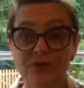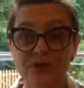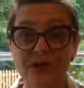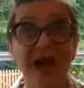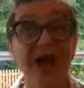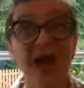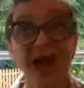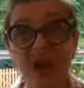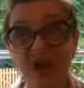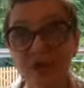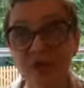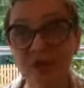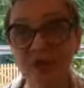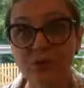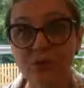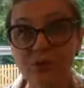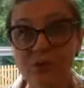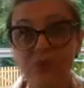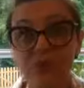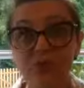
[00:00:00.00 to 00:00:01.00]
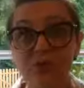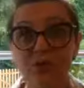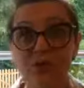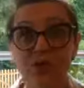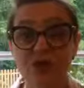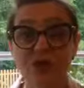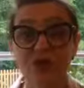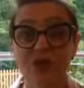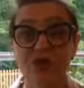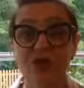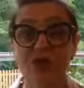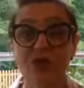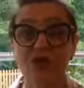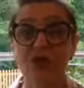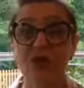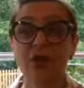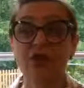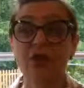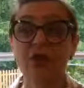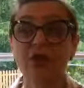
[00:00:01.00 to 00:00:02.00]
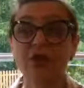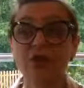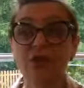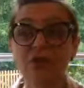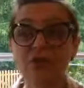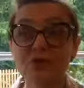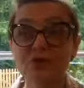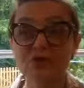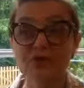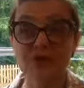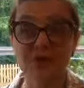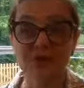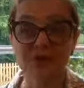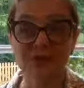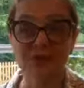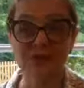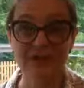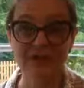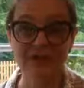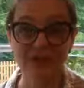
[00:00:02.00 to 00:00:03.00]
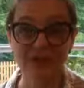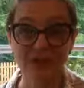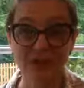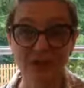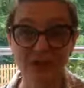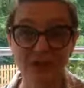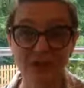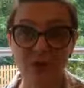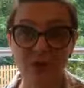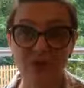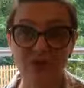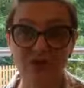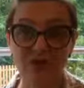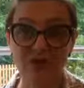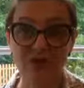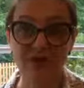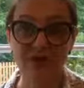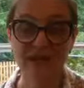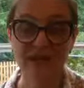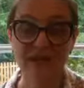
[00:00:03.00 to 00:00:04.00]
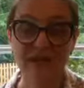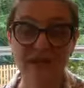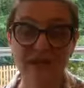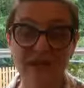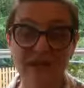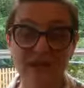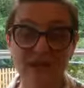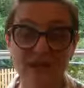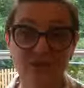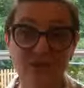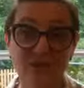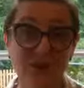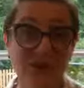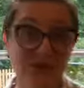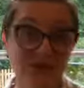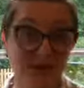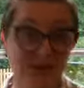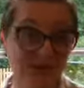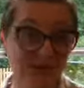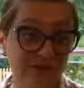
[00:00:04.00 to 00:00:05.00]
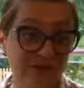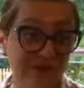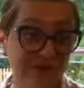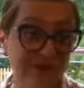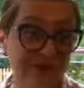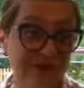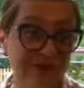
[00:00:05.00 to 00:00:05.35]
how could you just use this knowledge that you have